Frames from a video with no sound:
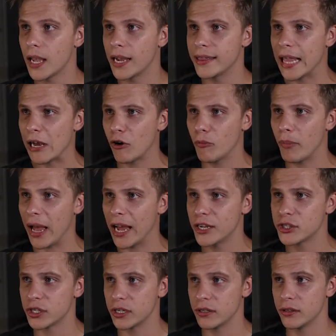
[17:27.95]
And now
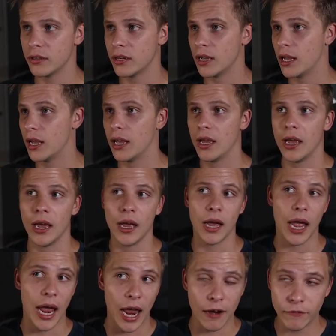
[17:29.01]
imagine
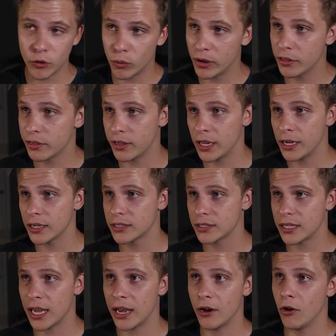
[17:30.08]
everyone thinks
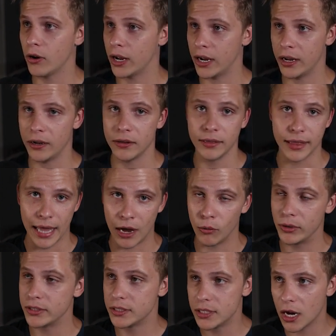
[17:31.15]
that, okay, now
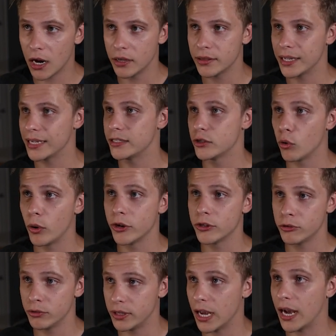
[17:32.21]
it's done, it's going
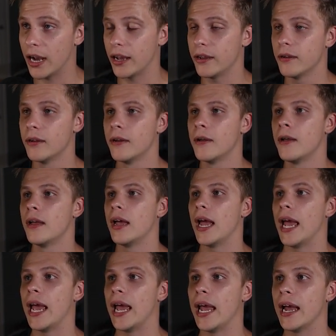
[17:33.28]
to die,
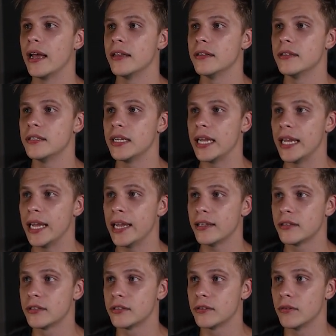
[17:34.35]
and
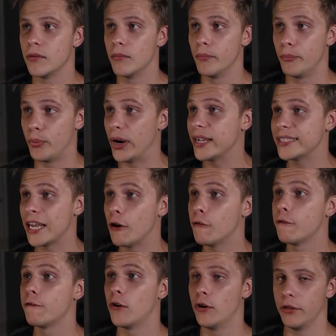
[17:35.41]
it breaks out
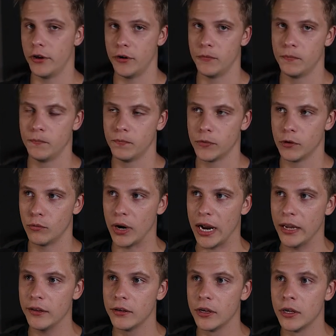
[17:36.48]
further,
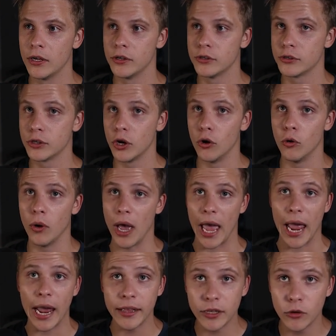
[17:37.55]
right? So
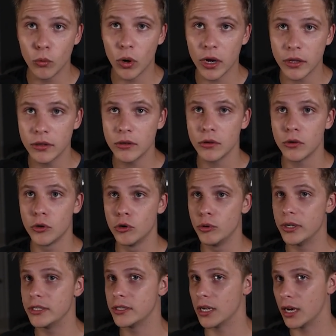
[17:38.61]
anyone
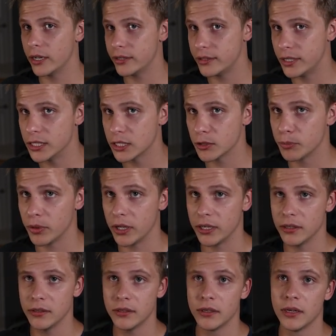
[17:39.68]
who is
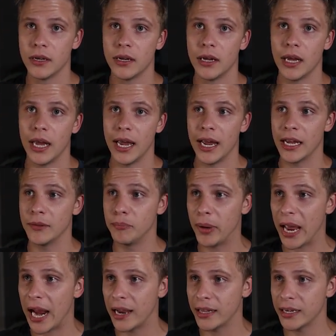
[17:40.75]
undisciplined and
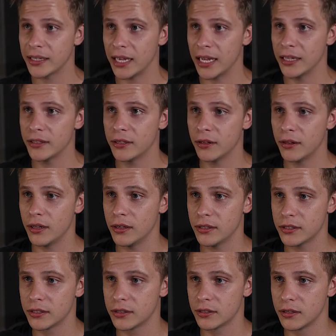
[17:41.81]
panicked into
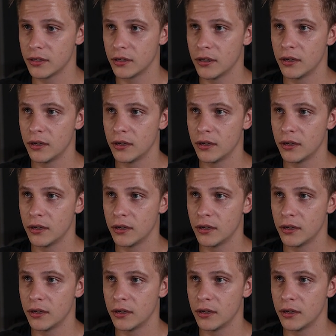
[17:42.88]
this